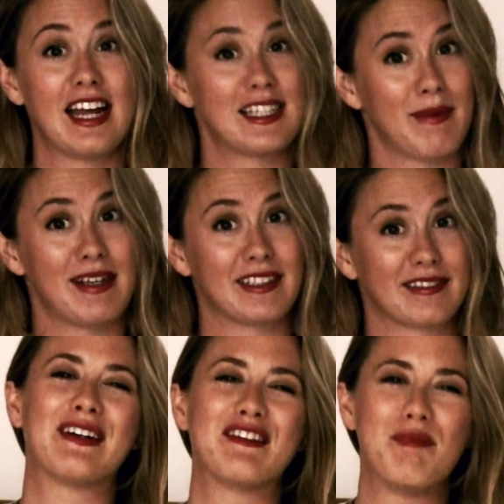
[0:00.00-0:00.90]
It's amazing.
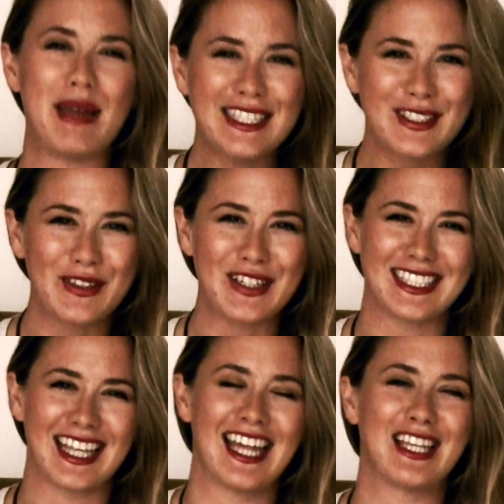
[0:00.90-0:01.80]
Now, if B-School
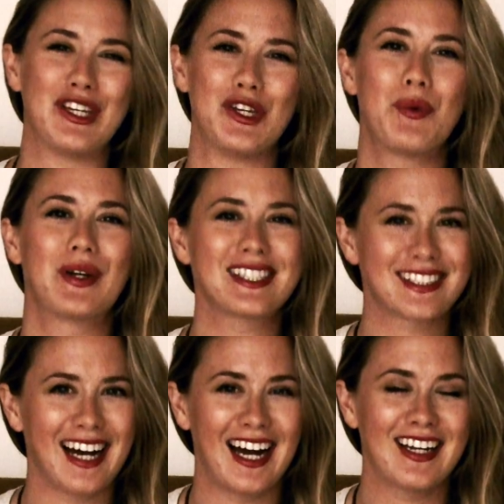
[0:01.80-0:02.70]
is the thing that you want to
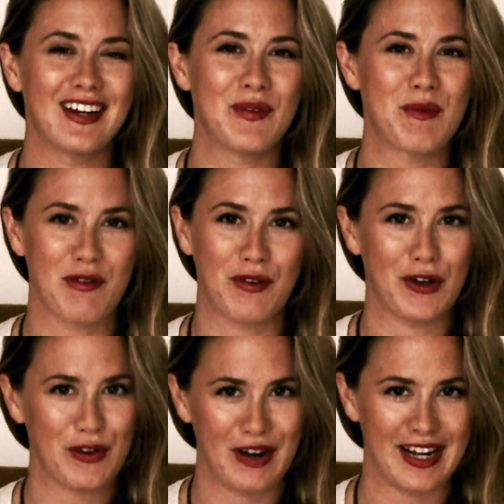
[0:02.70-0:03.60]
start
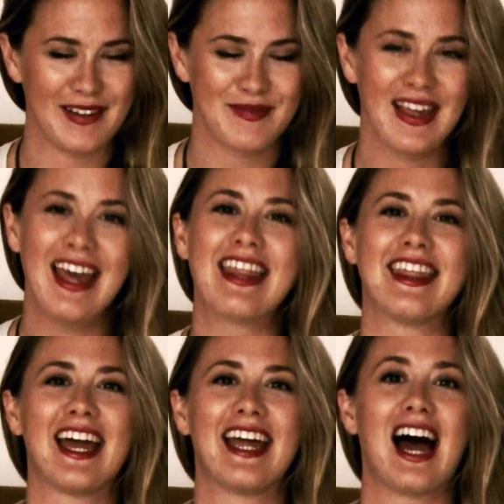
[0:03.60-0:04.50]
before you're ready,
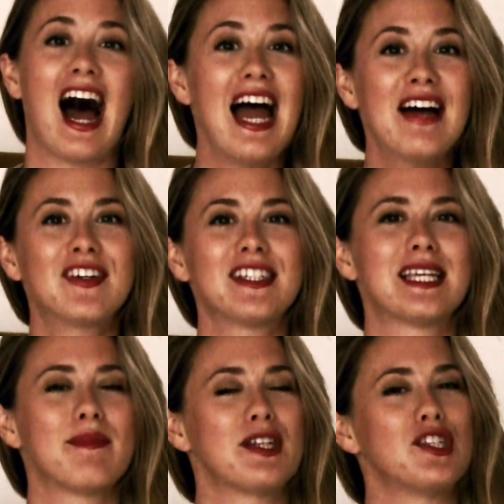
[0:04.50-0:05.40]
then I have got
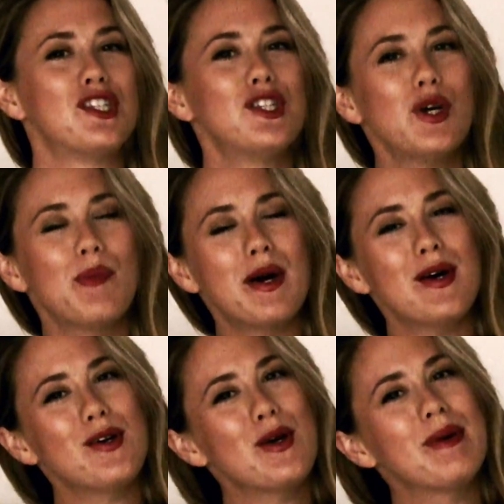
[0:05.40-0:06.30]
something
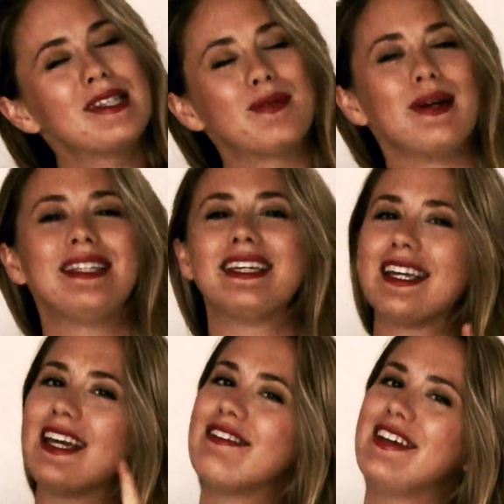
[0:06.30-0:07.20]
super uber sweet to
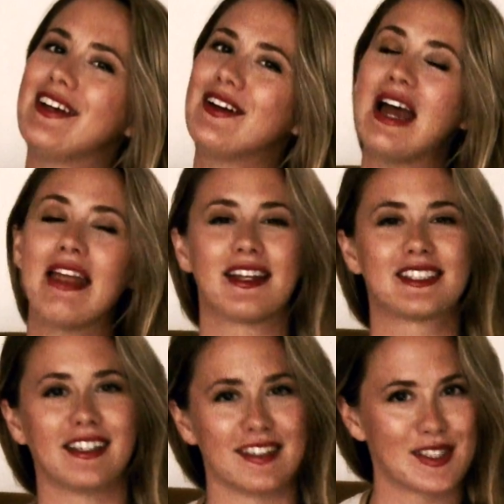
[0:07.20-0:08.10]
give you
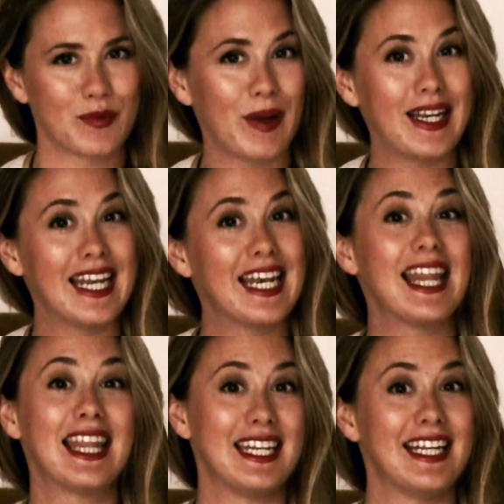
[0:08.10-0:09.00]
that's going to sweeten
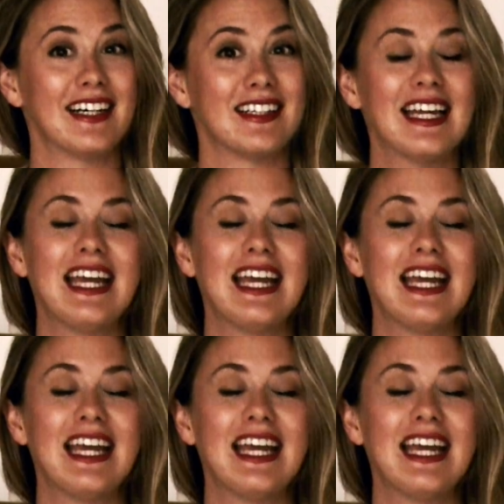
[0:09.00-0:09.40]
the deal.